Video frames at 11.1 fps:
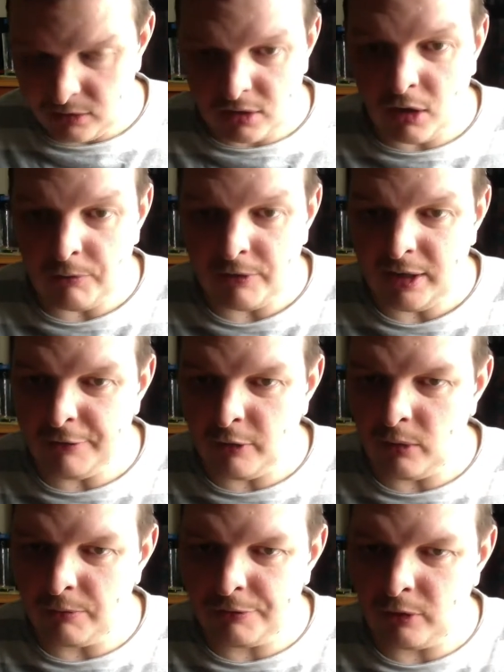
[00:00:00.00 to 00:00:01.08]
can't really
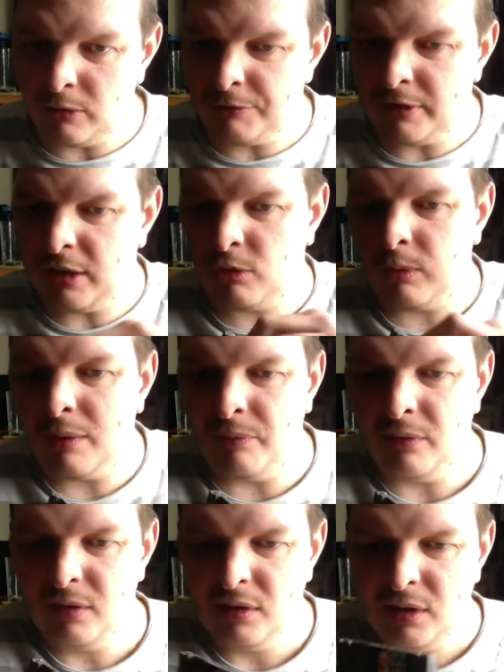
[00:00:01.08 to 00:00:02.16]
fault them for this
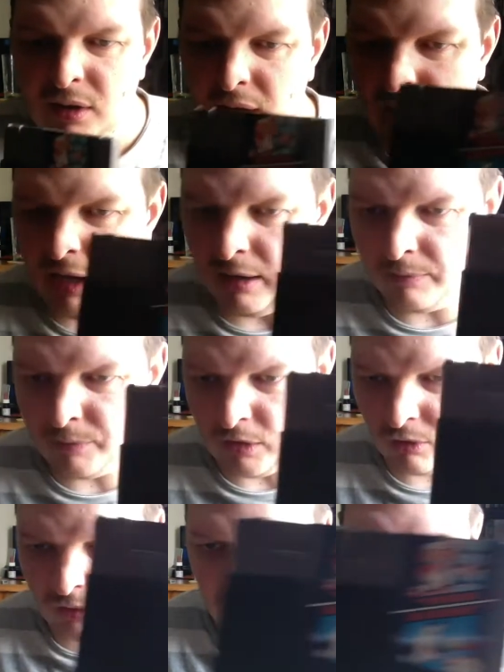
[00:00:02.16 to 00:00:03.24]
one.
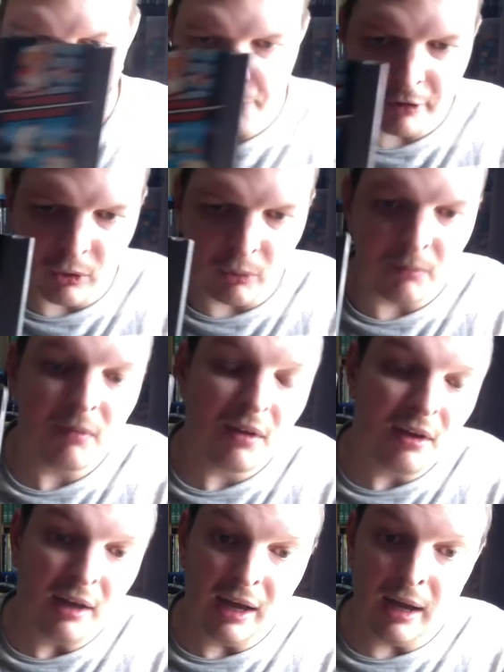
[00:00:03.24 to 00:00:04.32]
This one, not their fault.
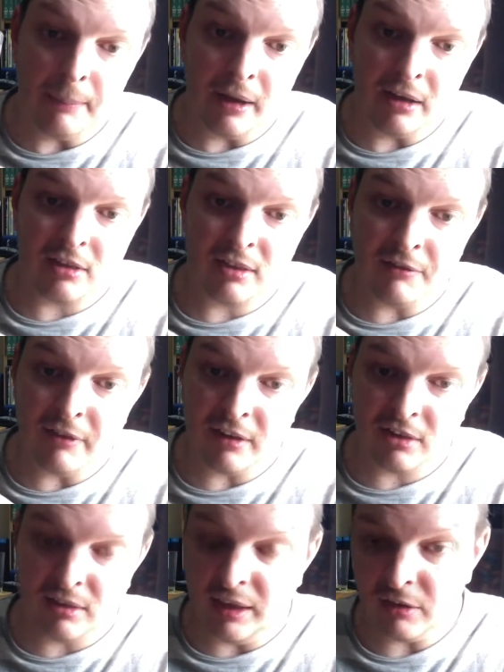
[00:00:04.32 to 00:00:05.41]
But
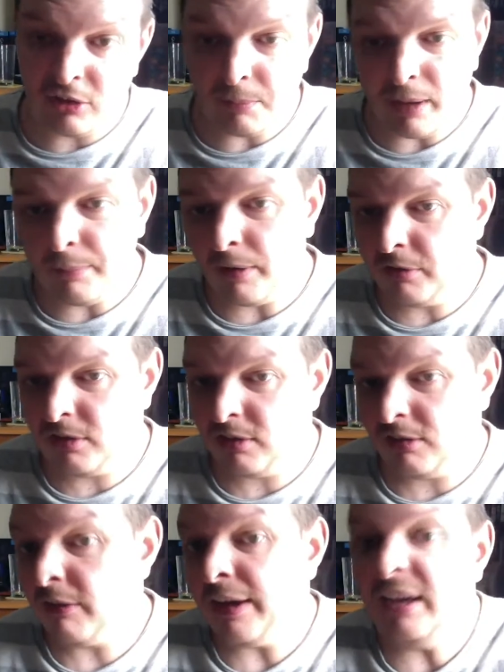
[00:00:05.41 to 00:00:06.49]
nevertheless, Super Mario Brothers
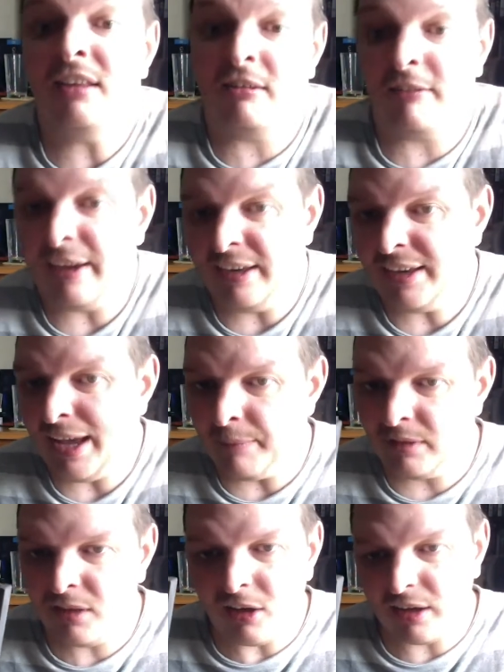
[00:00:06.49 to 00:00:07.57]
is a great game,
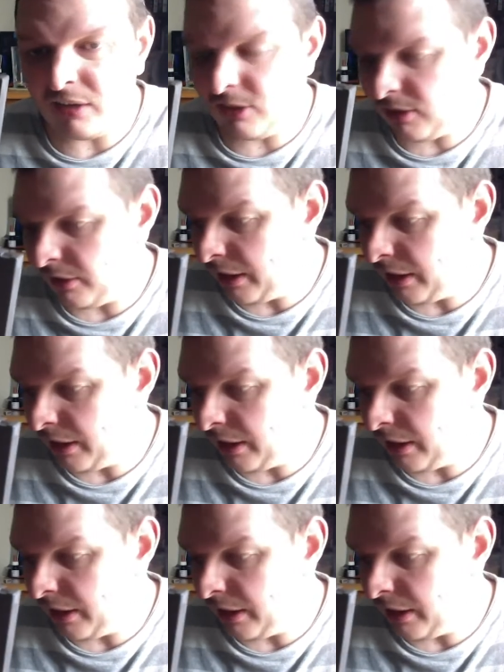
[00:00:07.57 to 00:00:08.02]
and Duck Hunt I know